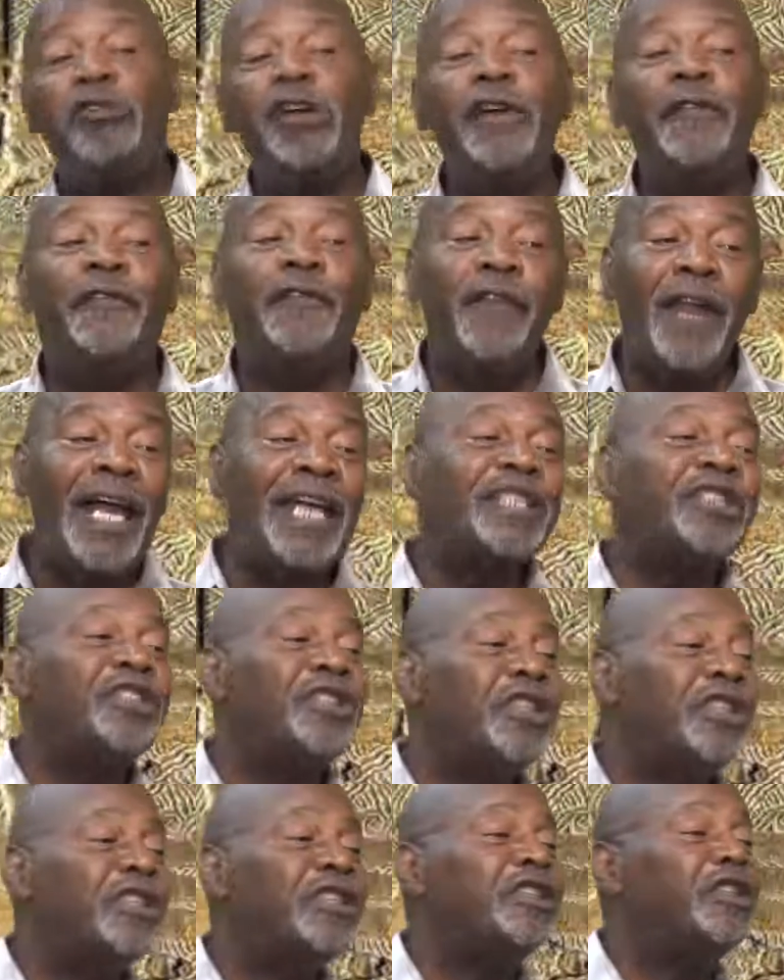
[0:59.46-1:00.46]

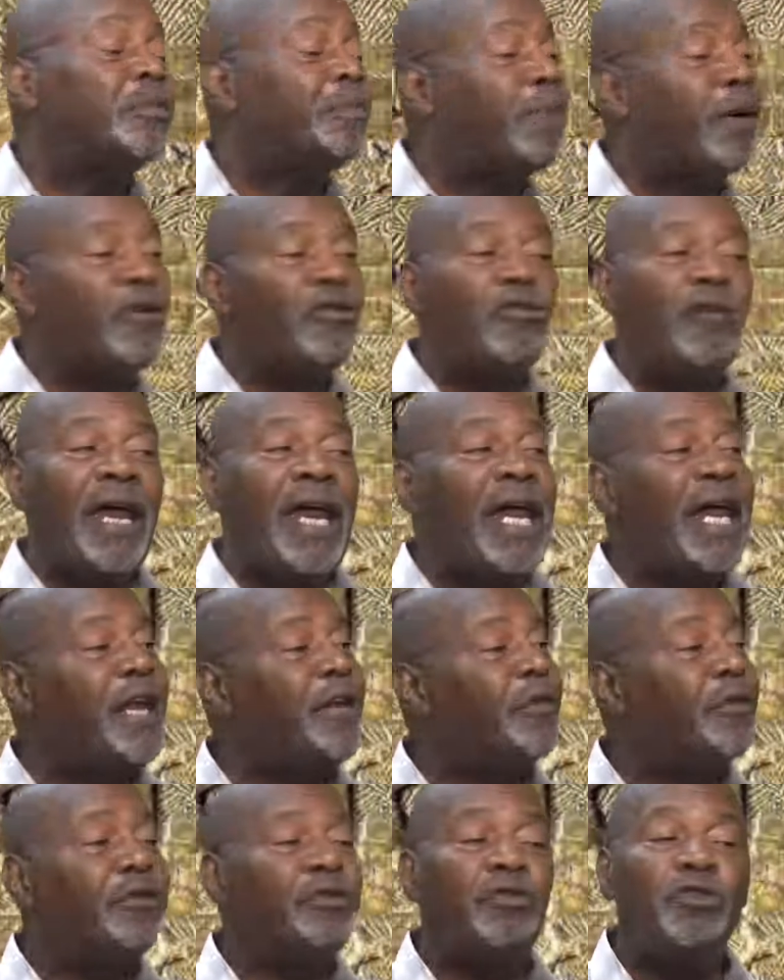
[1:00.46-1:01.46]
Reflections
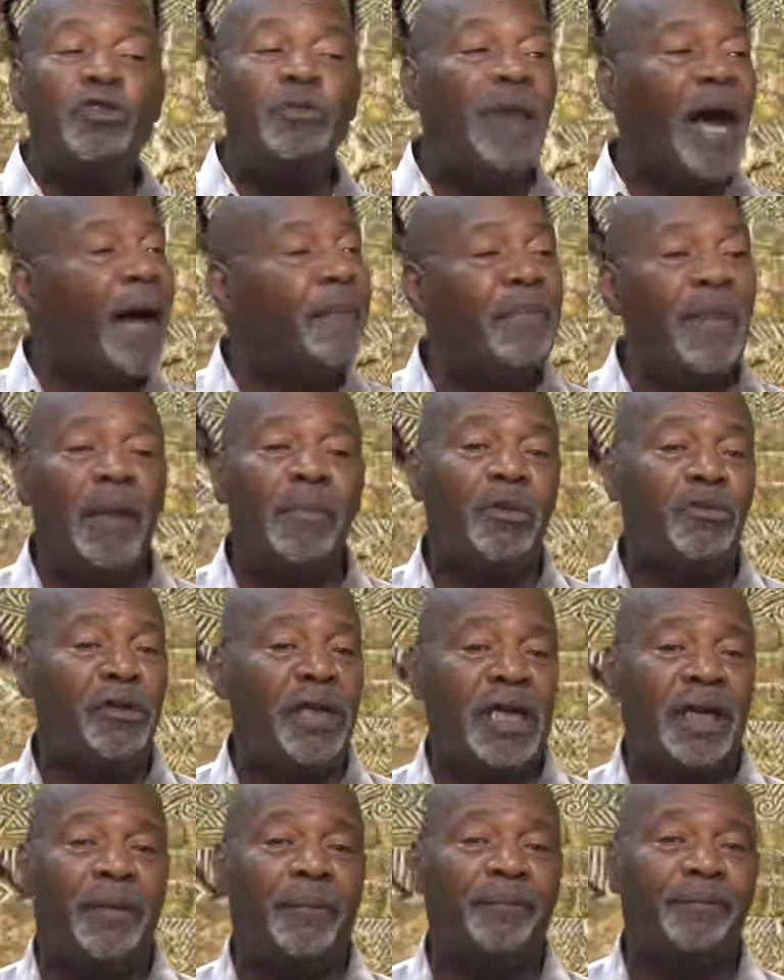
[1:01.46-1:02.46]
parade through my
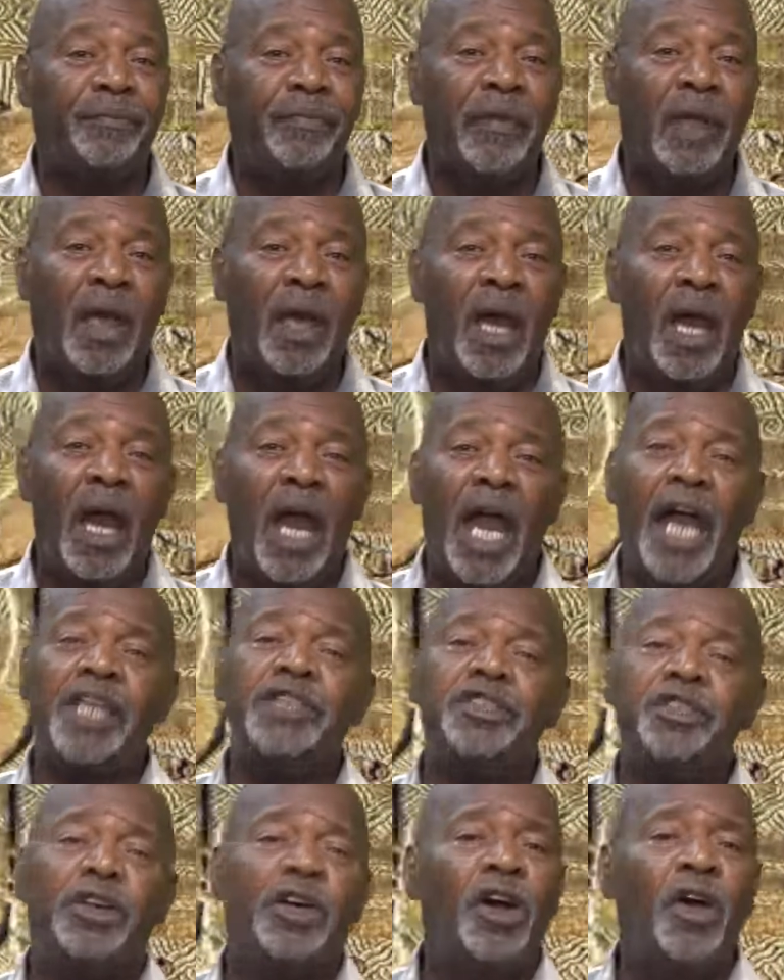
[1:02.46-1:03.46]
memory
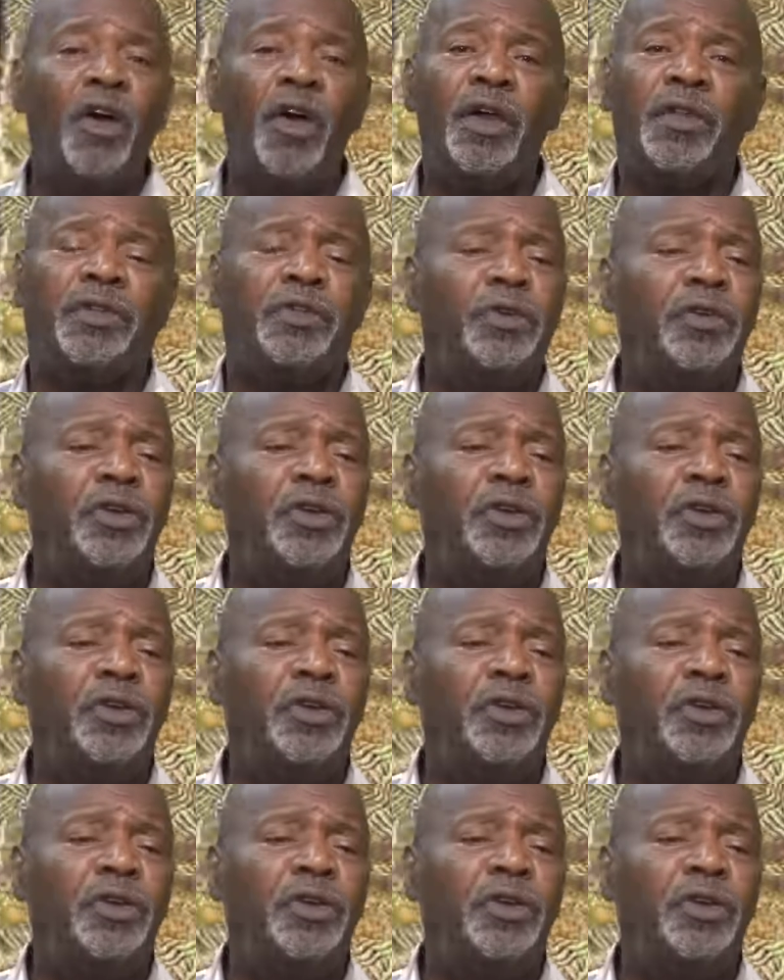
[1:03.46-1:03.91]
as you're going